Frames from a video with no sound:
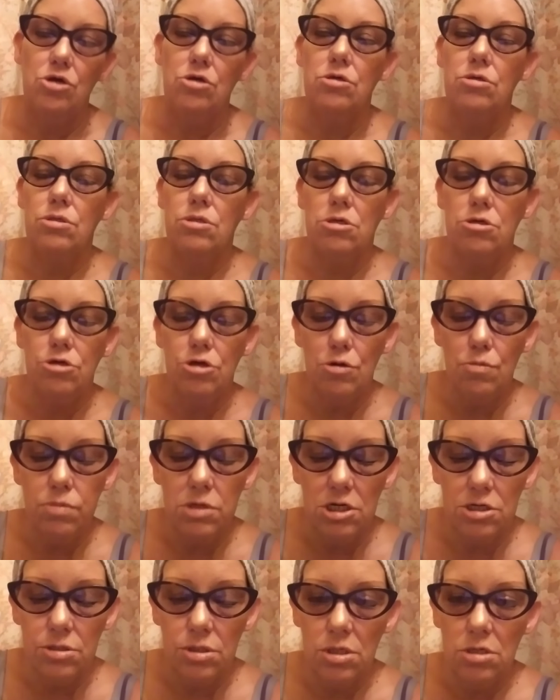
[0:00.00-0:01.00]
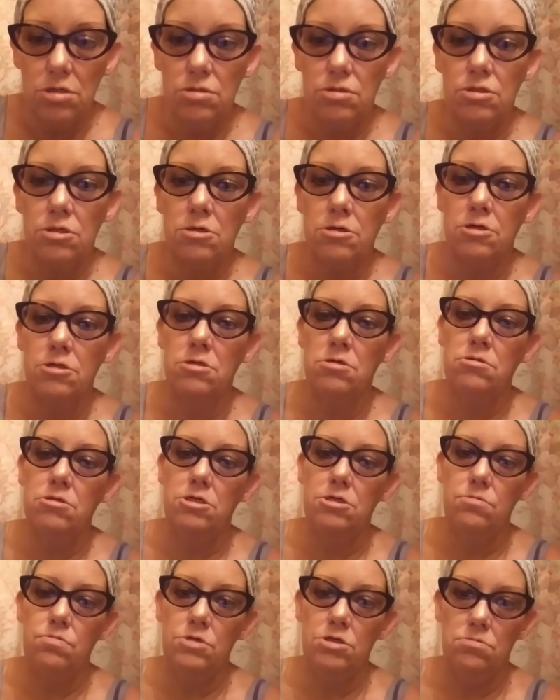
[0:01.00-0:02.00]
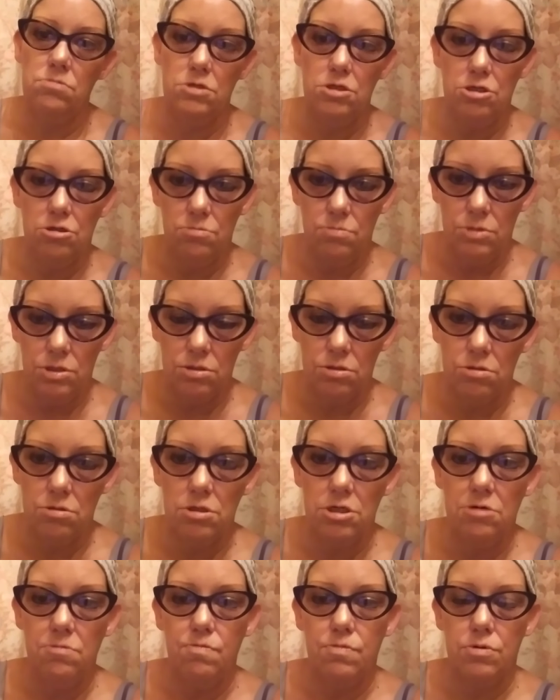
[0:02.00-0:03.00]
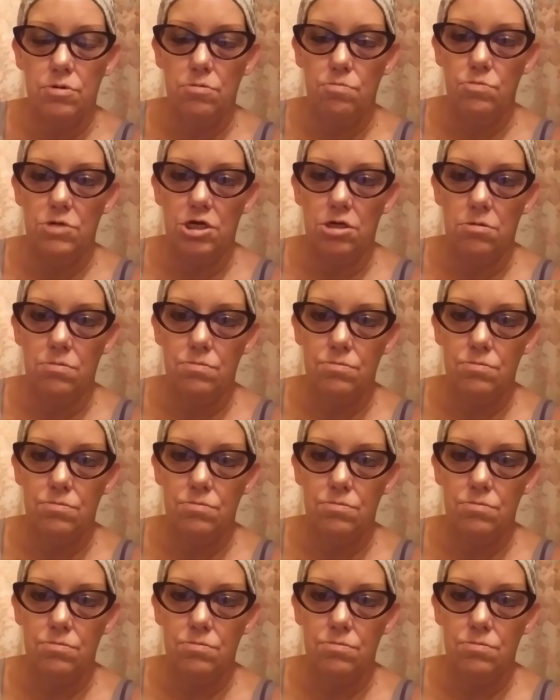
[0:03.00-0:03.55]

So your blessings are going to leave you and come straight for me.